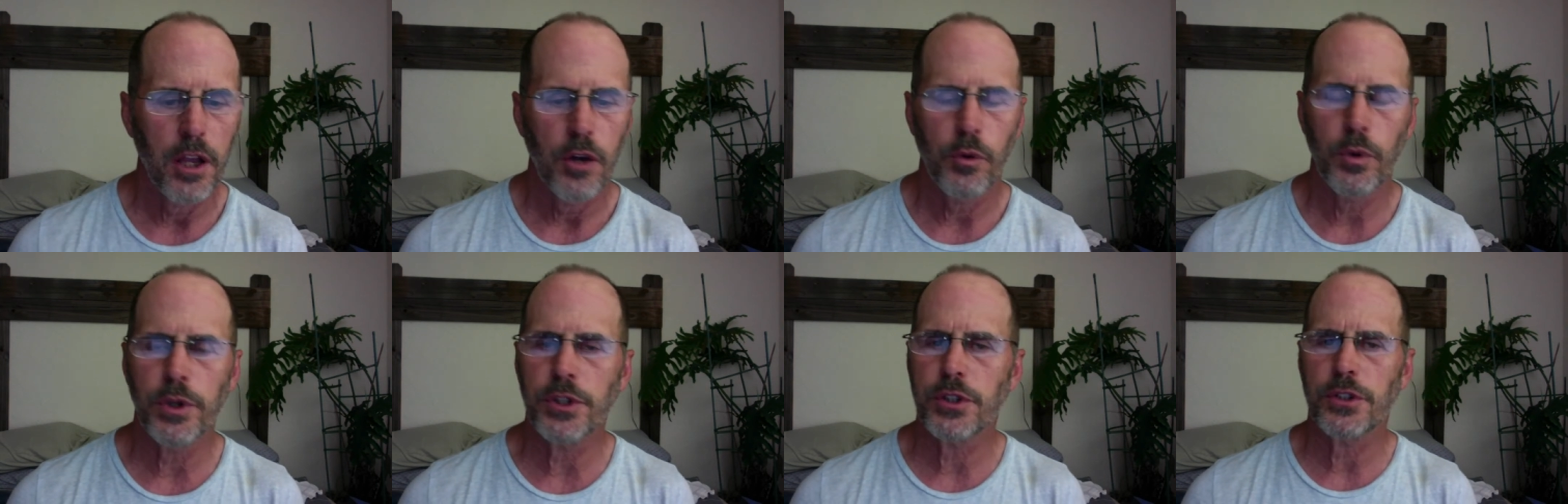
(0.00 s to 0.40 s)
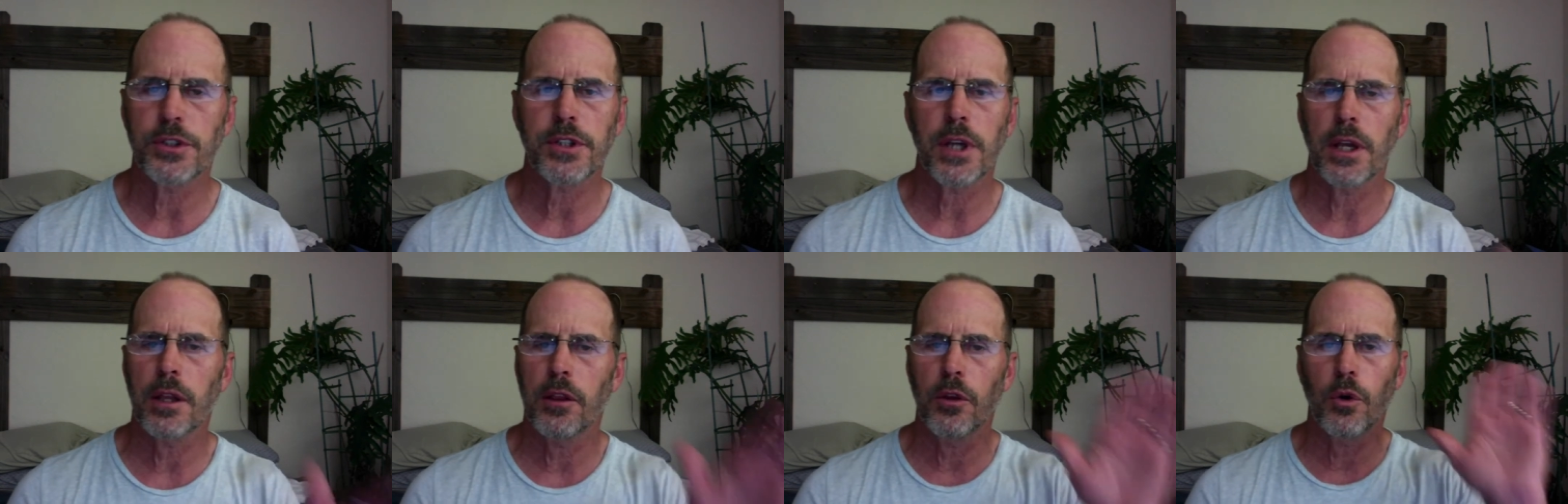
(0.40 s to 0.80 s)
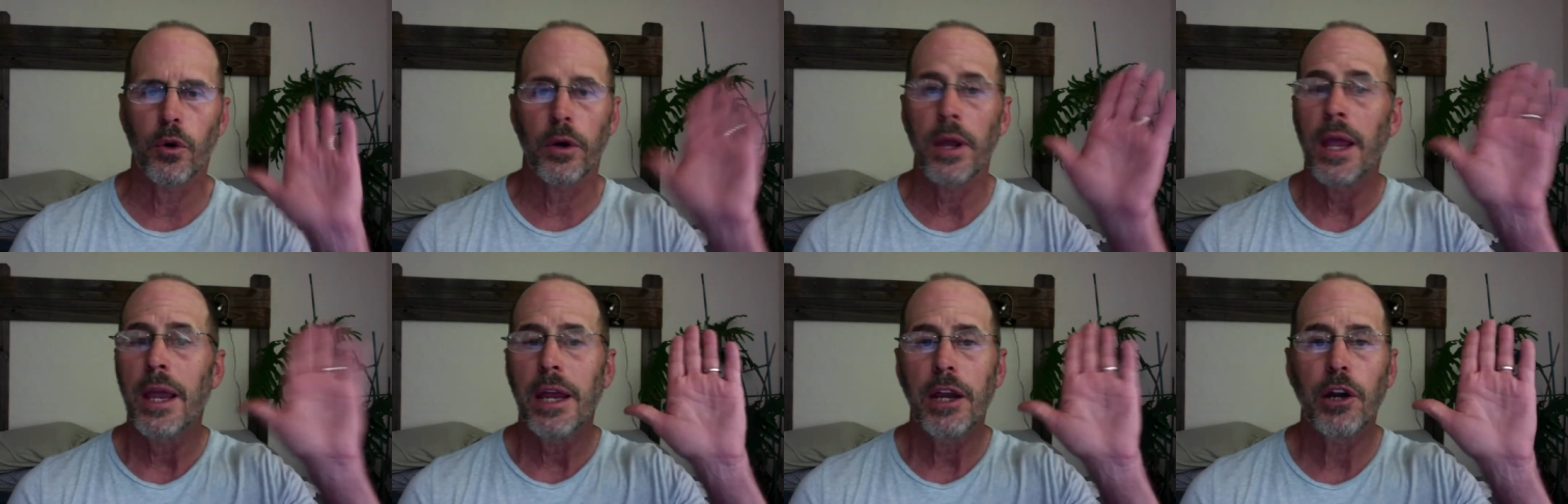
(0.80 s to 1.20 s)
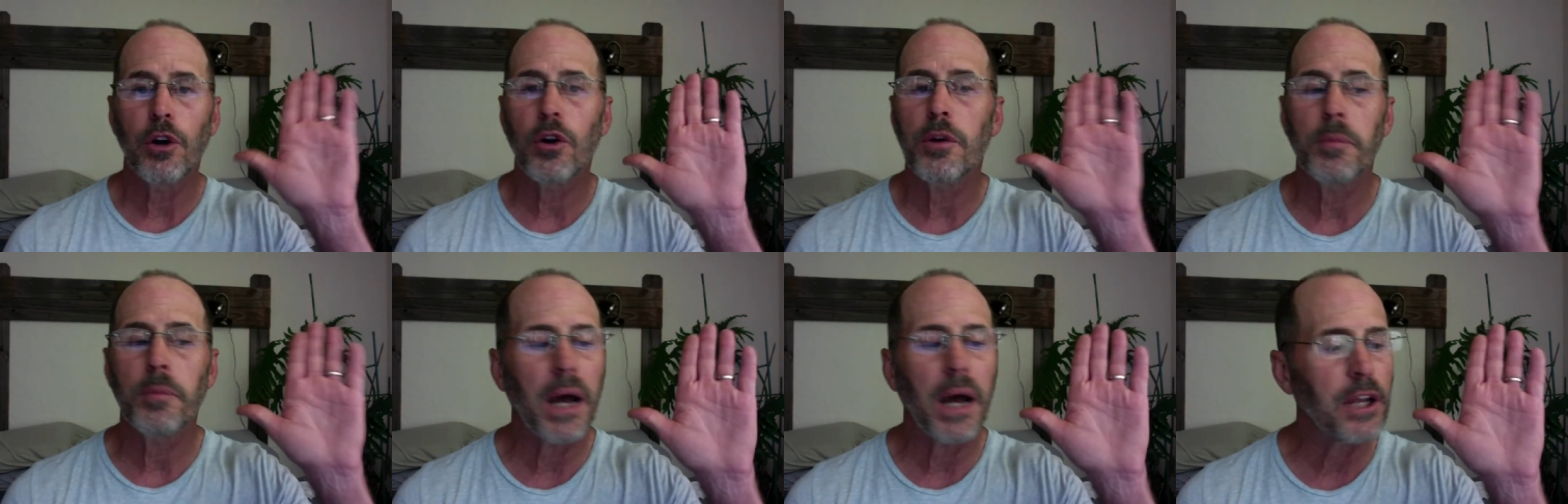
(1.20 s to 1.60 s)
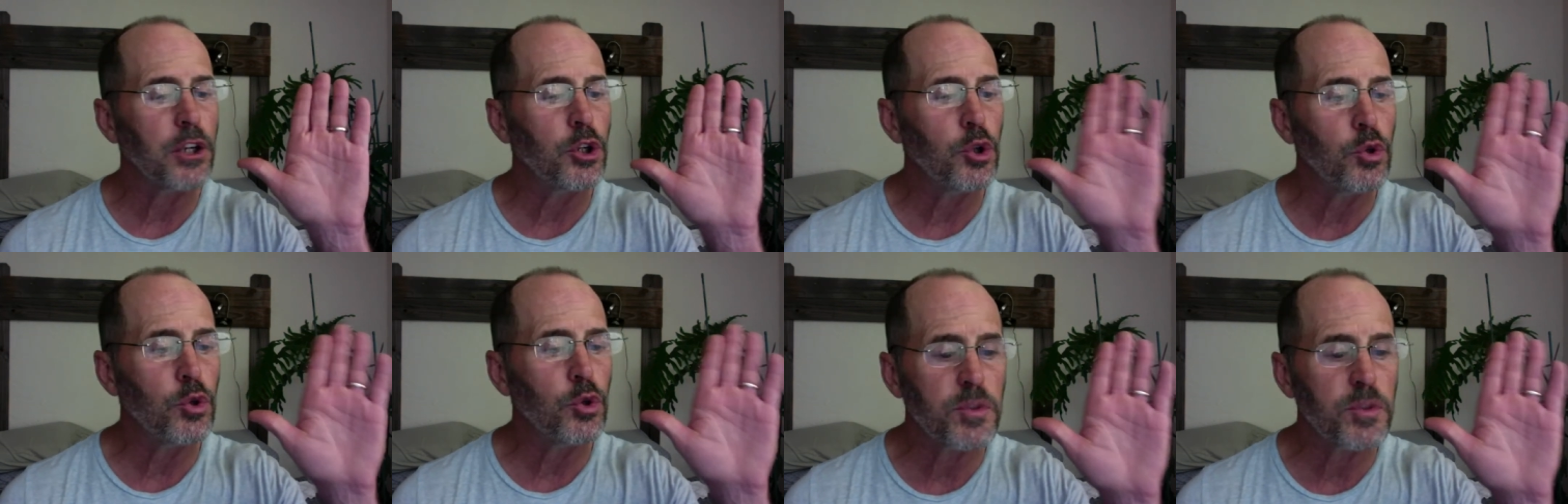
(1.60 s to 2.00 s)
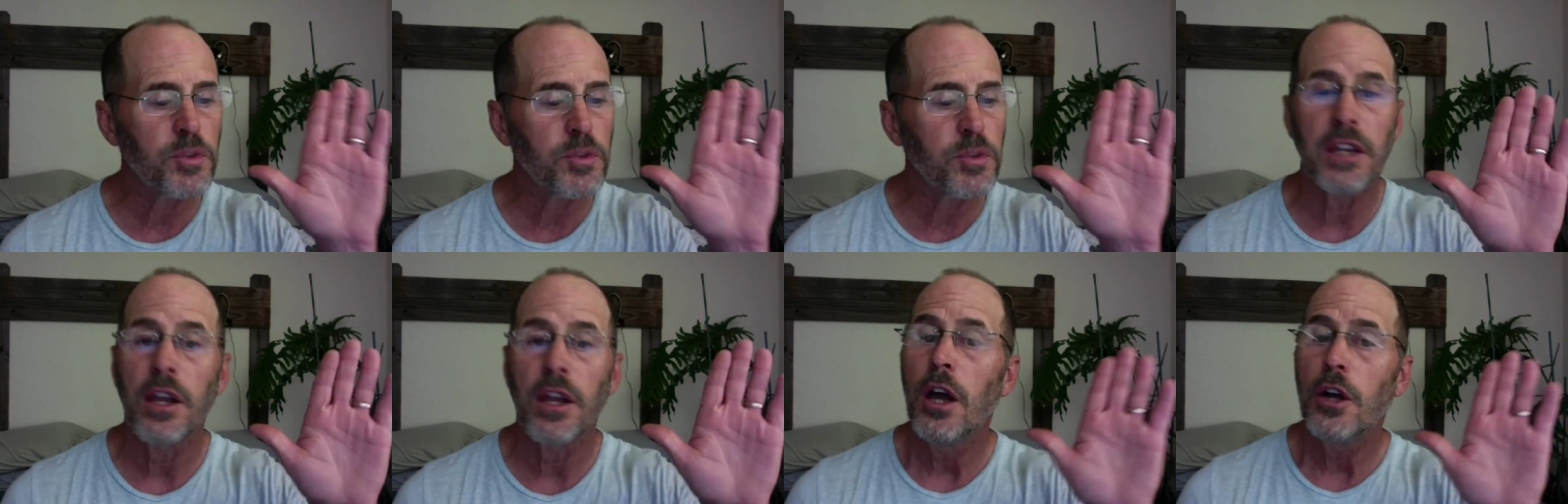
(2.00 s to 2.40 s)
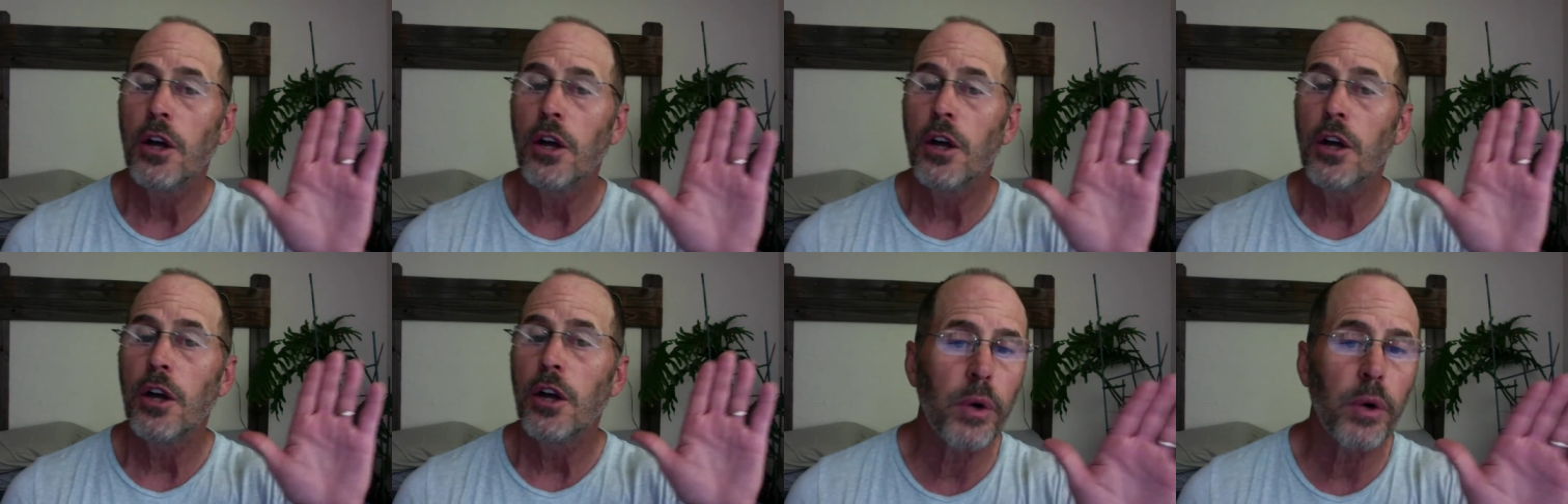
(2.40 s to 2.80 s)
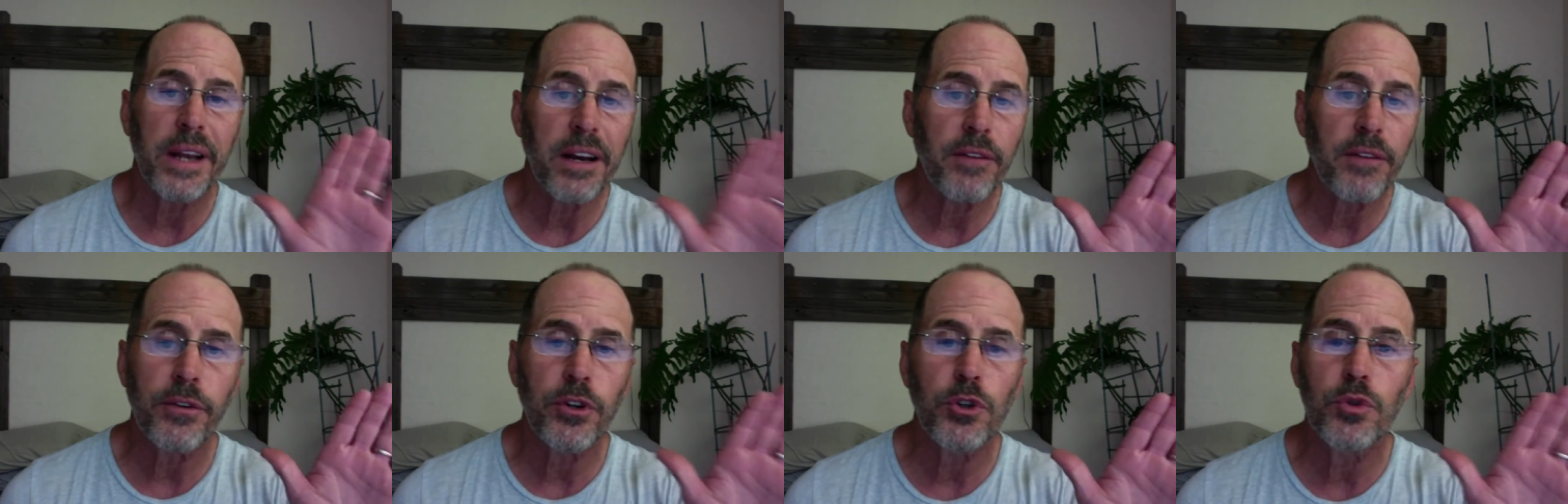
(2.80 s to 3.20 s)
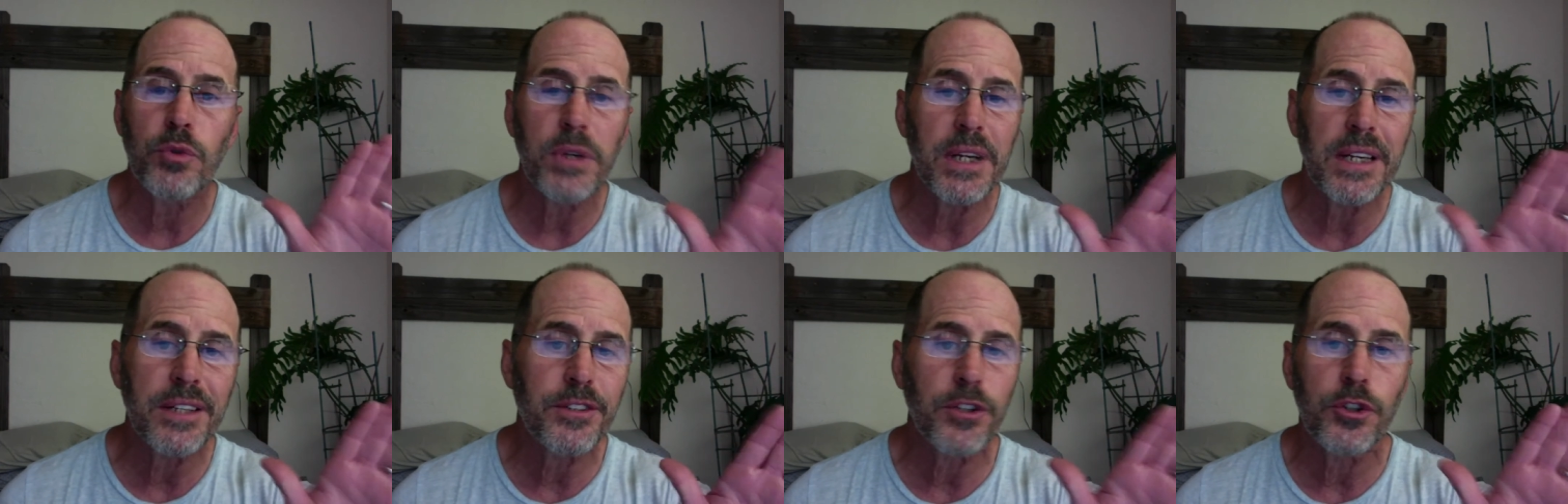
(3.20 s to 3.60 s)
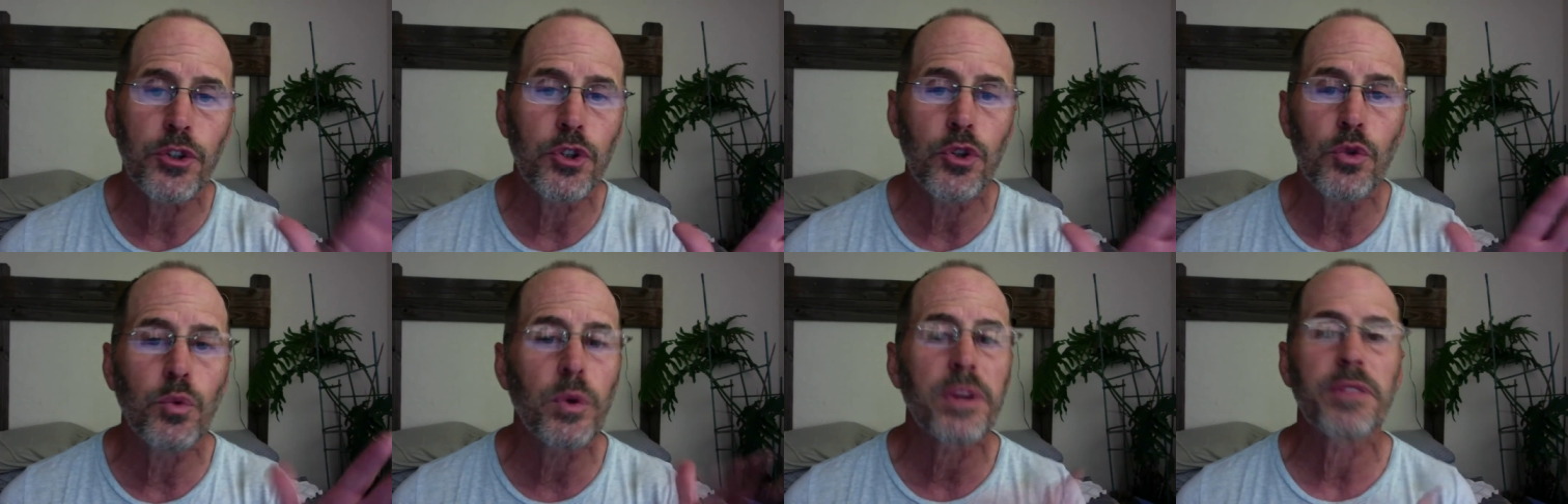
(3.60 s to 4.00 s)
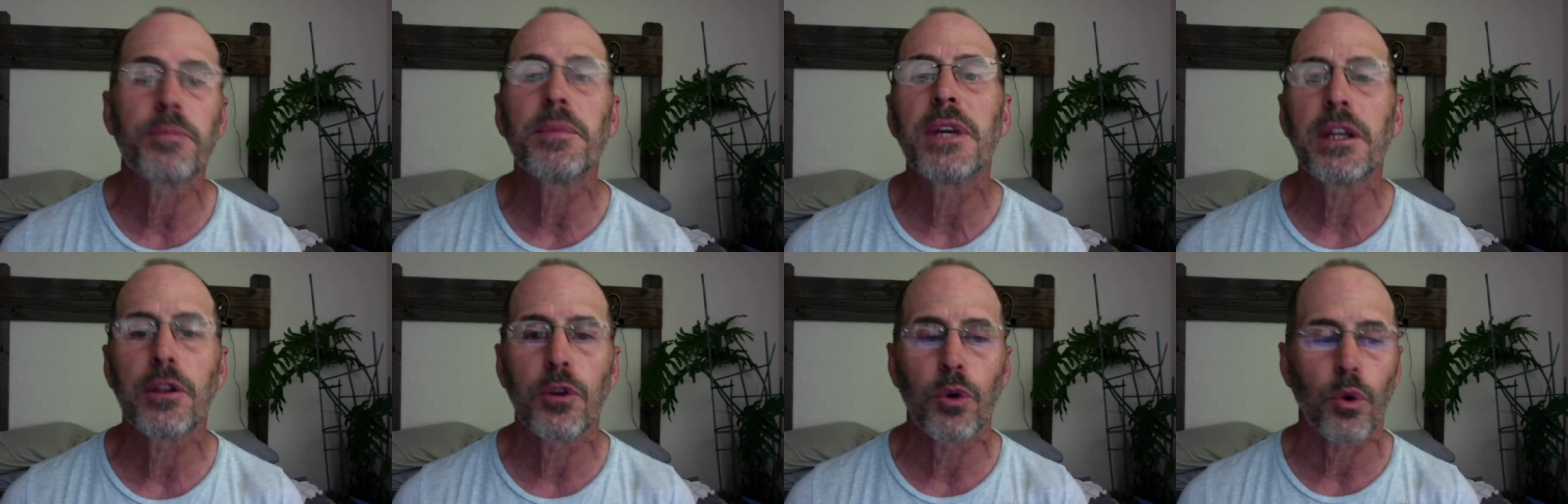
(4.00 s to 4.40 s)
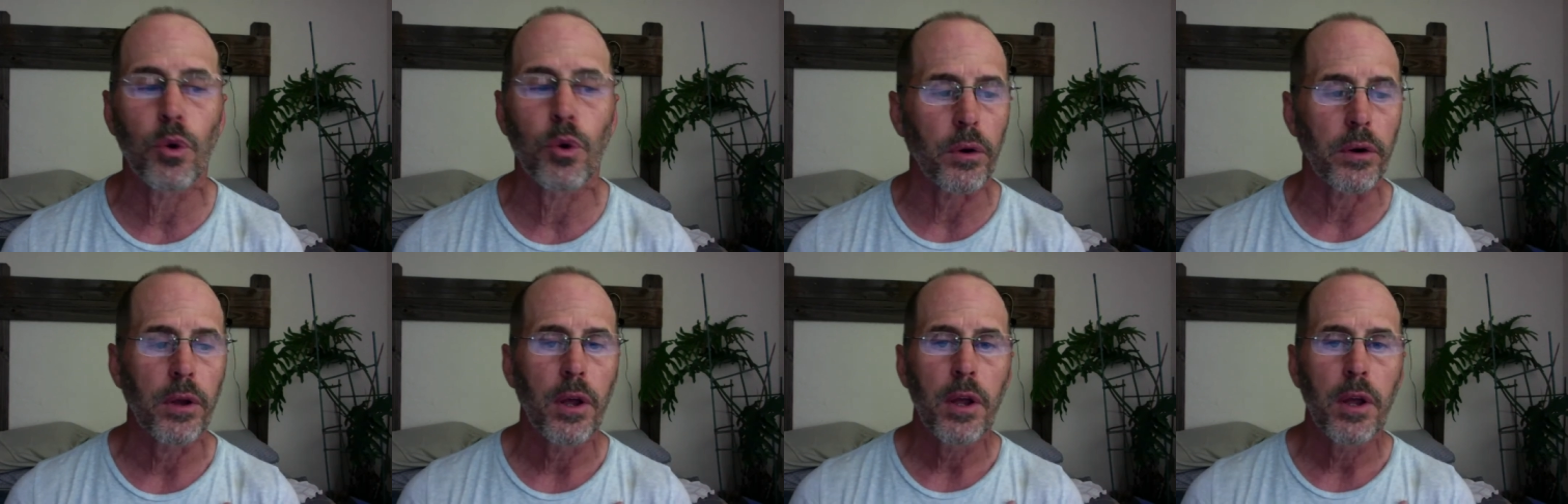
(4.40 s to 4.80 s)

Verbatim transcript: We should say to the Lord, Here am I, use me. Do whatever you need to do with me, Lord.